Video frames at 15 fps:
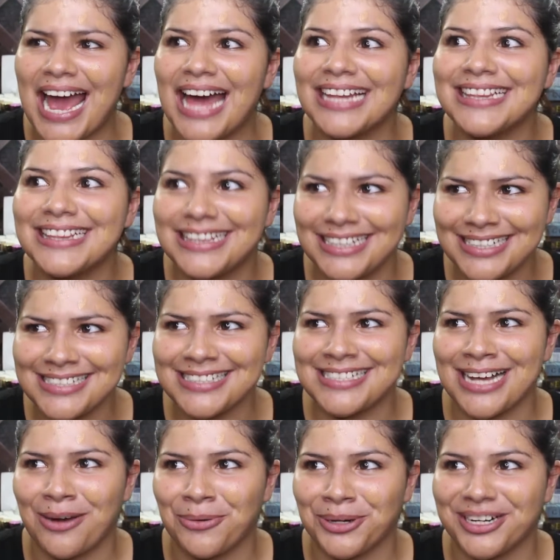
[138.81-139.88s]
at this
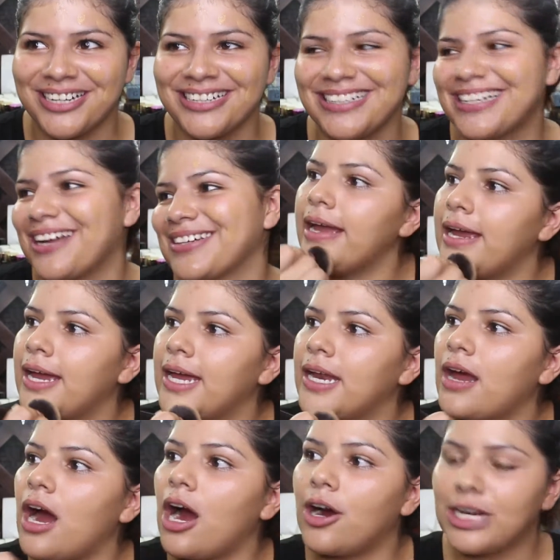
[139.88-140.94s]
hour?"
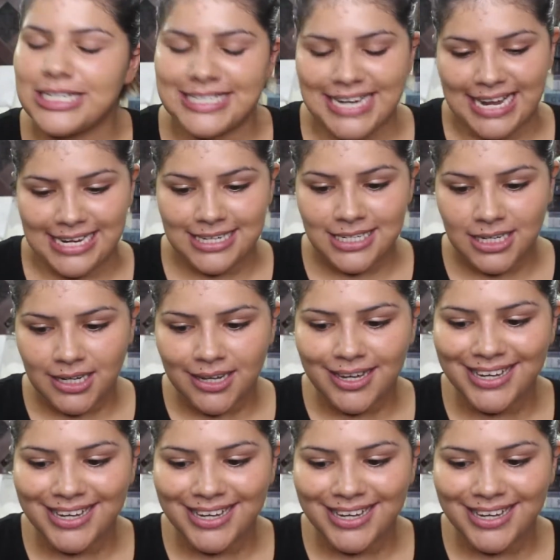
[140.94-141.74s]
And our date.